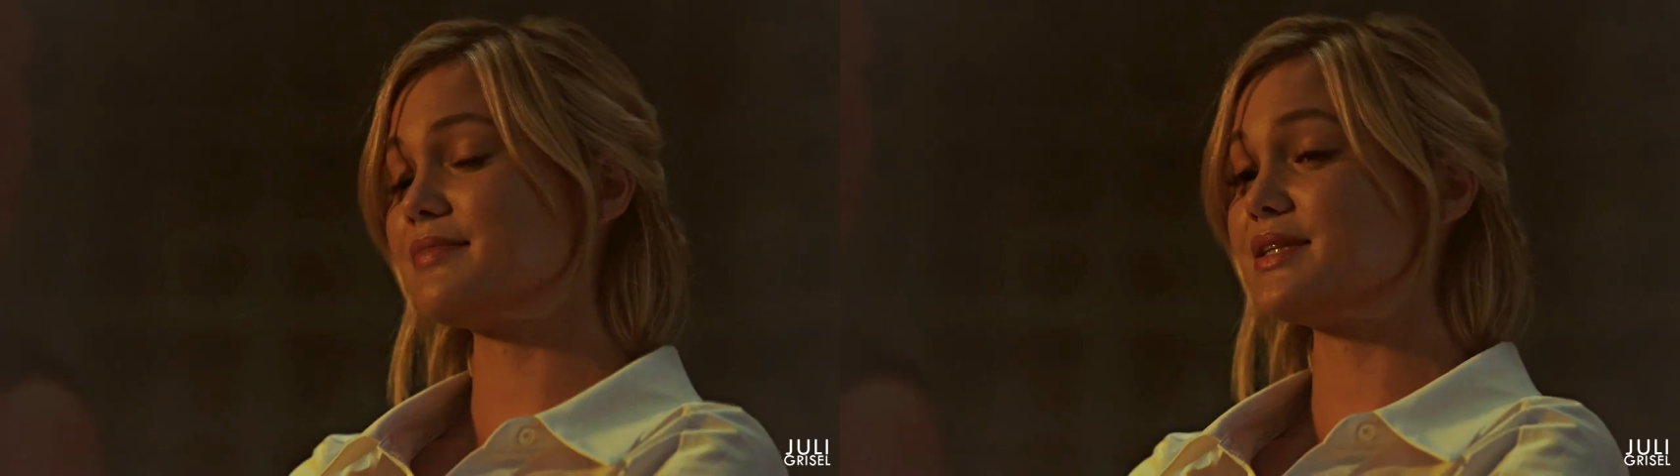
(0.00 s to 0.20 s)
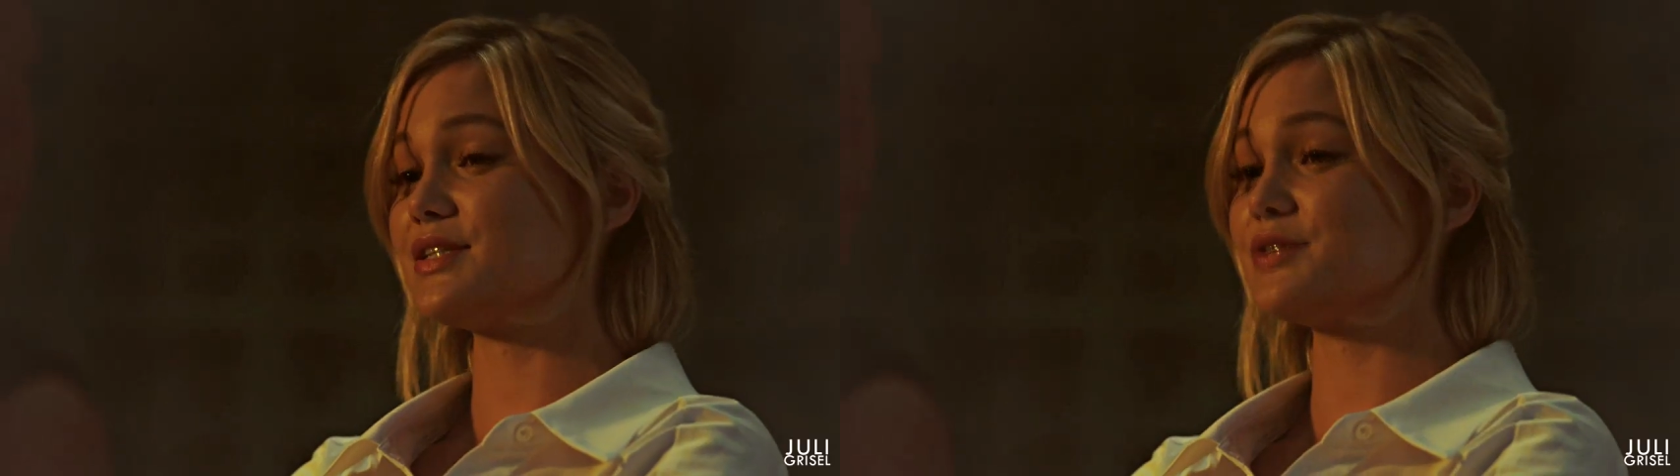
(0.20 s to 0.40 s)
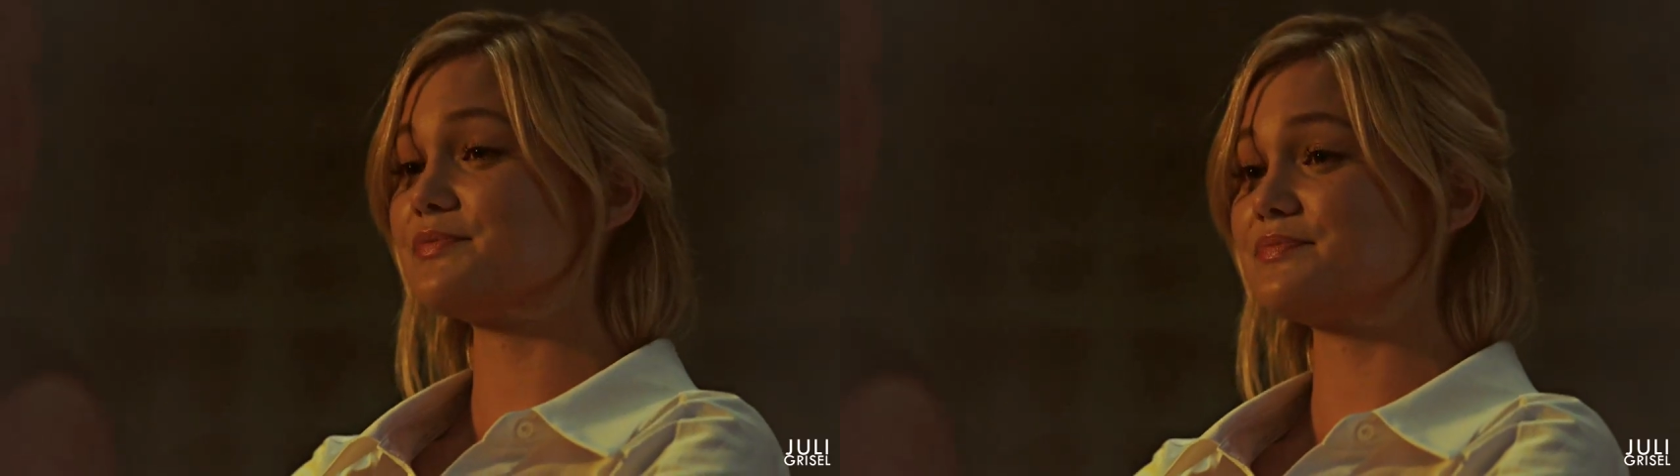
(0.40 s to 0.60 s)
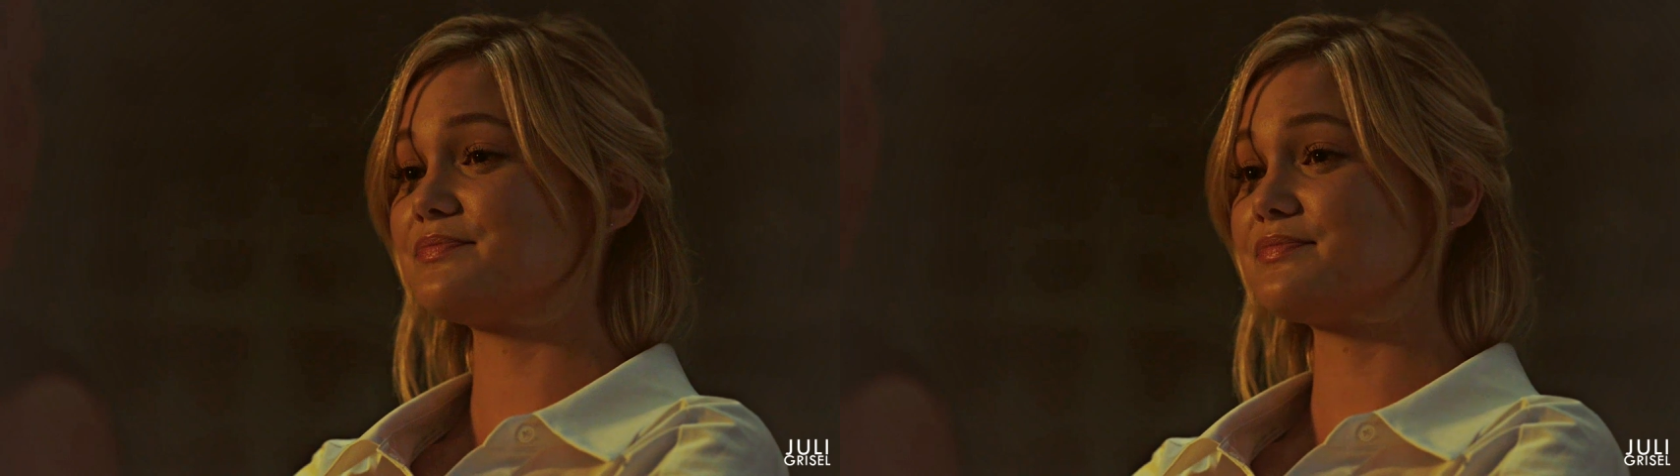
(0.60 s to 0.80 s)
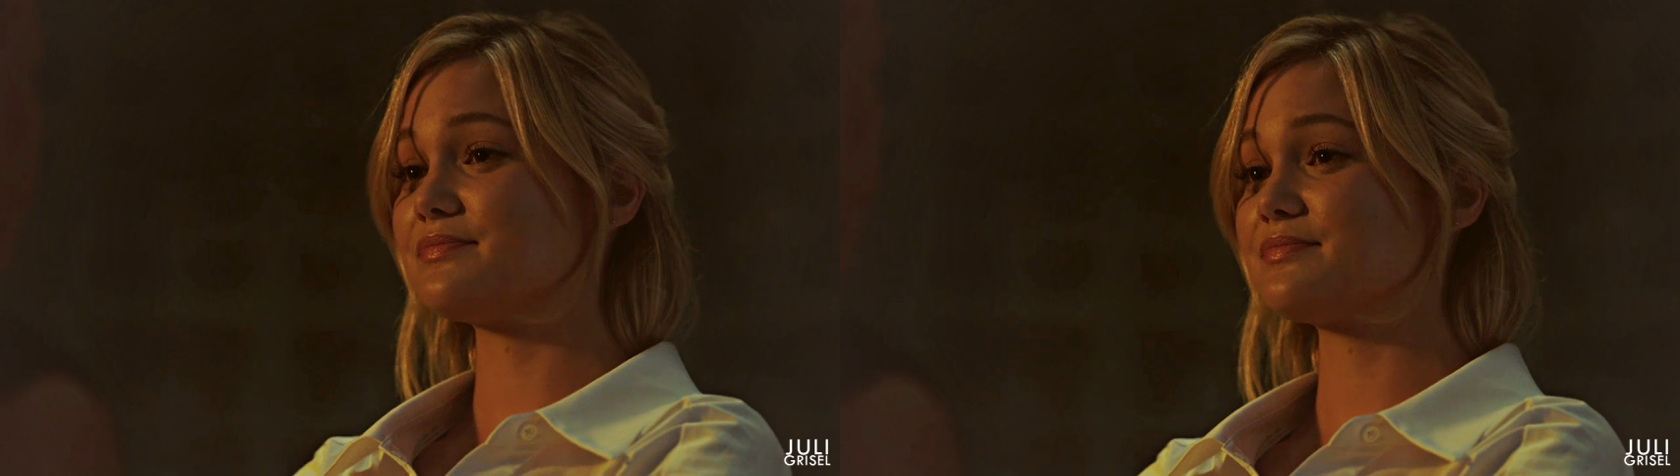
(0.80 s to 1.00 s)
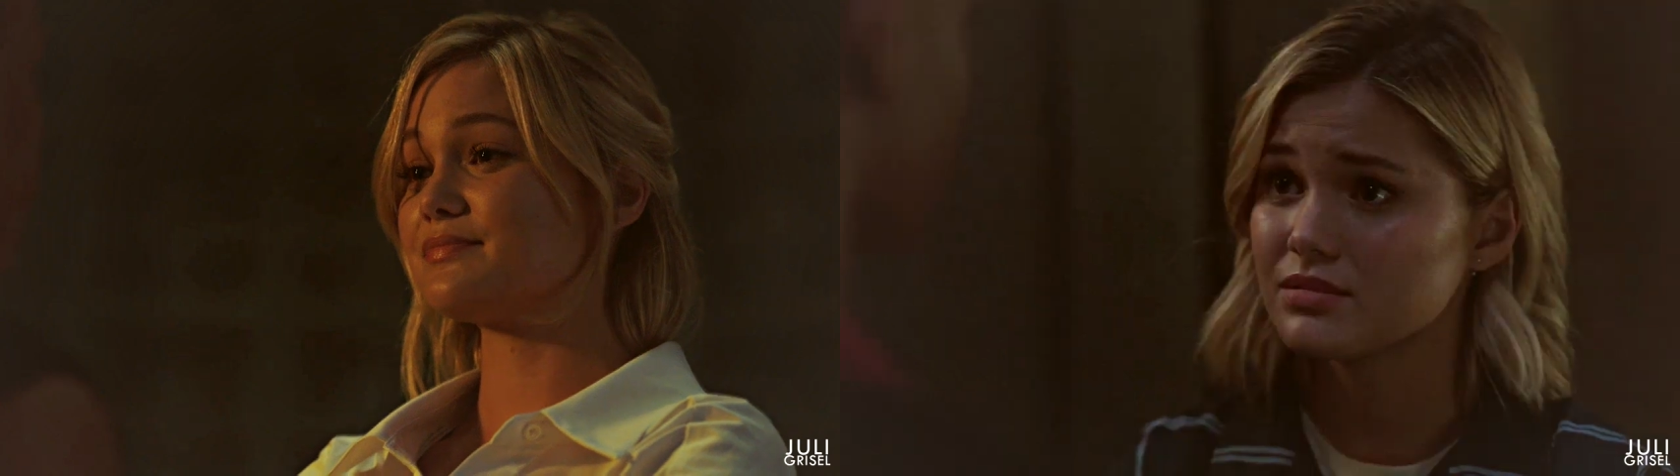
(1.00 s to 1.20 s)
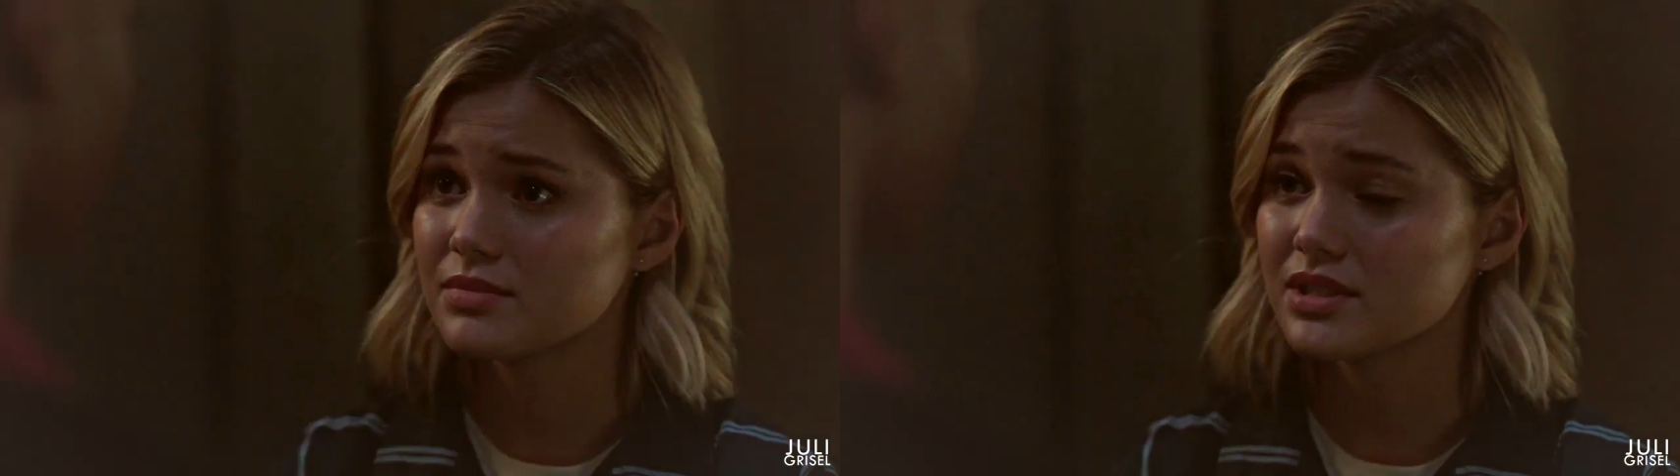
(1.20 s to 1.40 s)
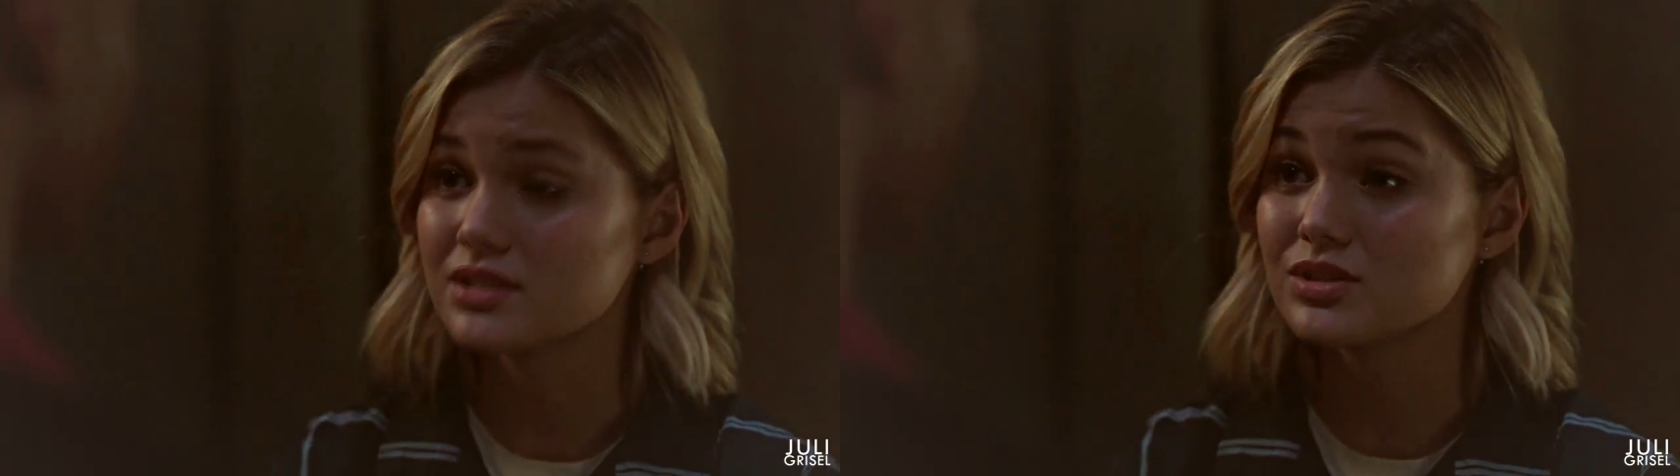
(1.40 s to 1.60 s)
Me too.
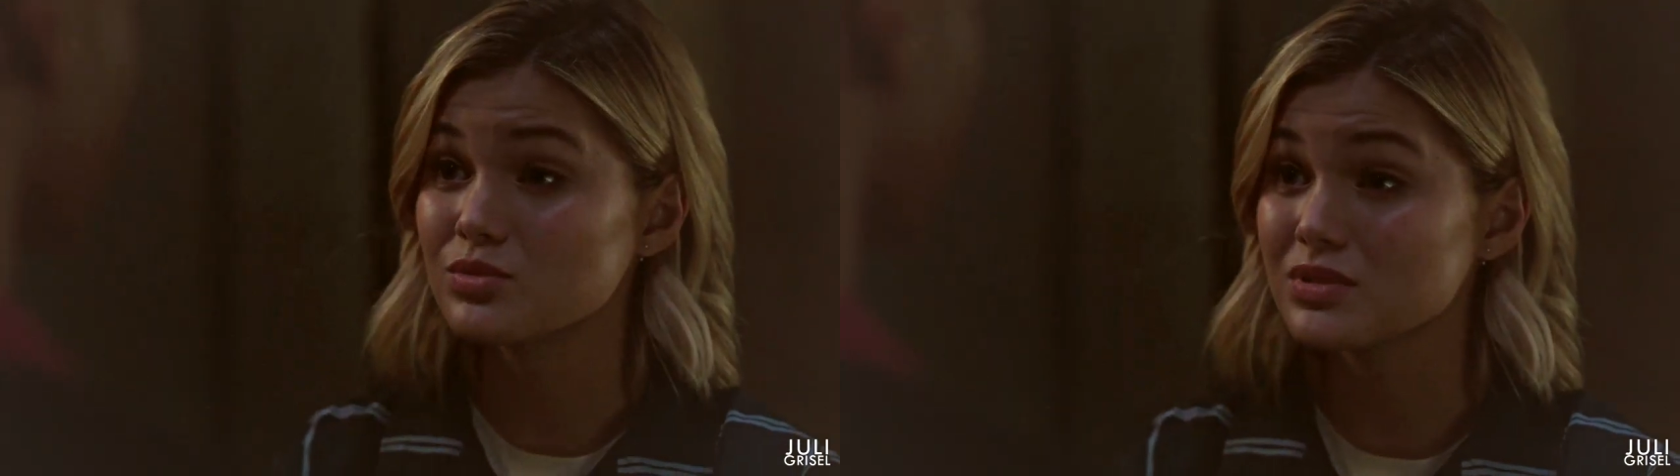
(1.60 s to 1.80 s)
Because you